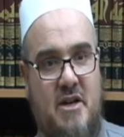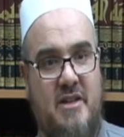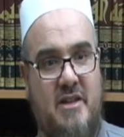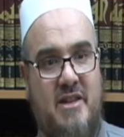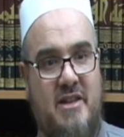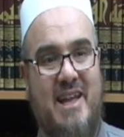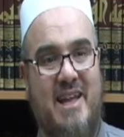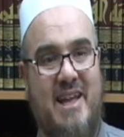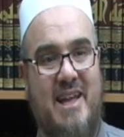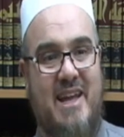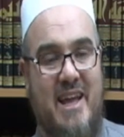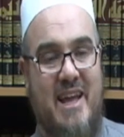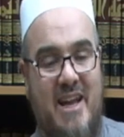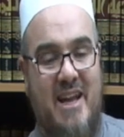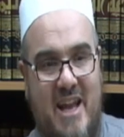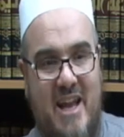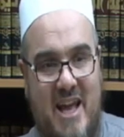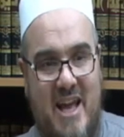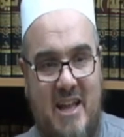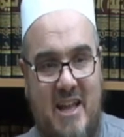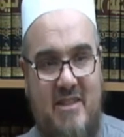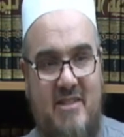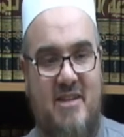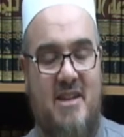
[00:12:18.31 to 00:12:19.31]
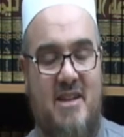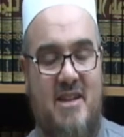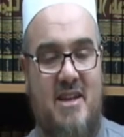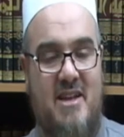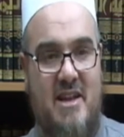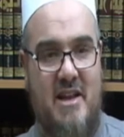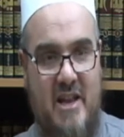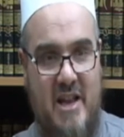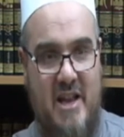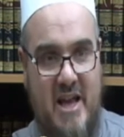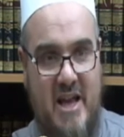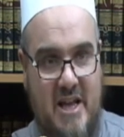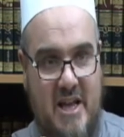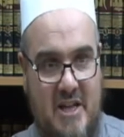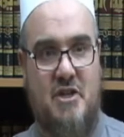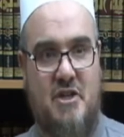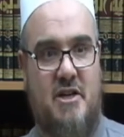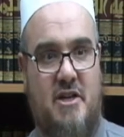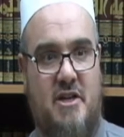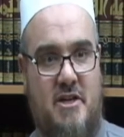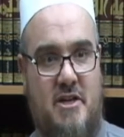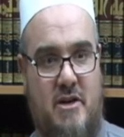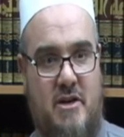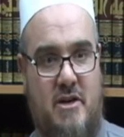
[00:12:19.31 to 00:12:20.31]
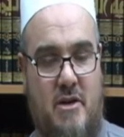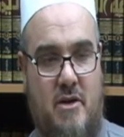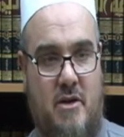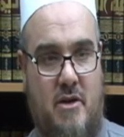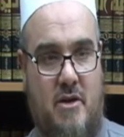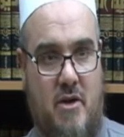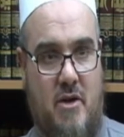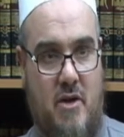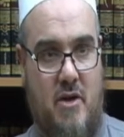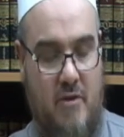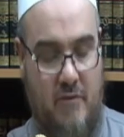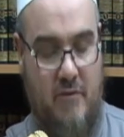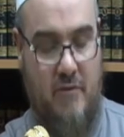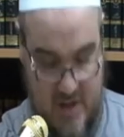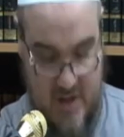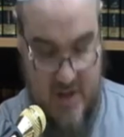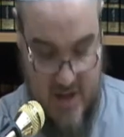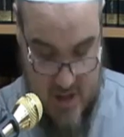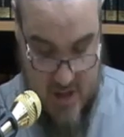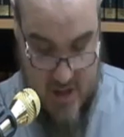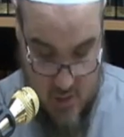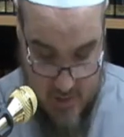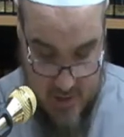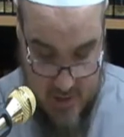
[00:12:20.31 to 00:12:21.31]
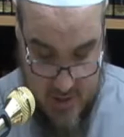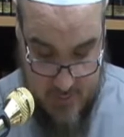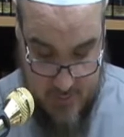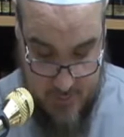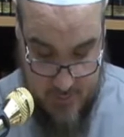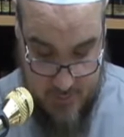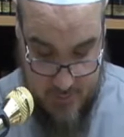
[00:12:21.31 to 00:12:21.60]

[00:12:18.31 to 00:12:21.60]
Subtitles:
in the innate nature of the human,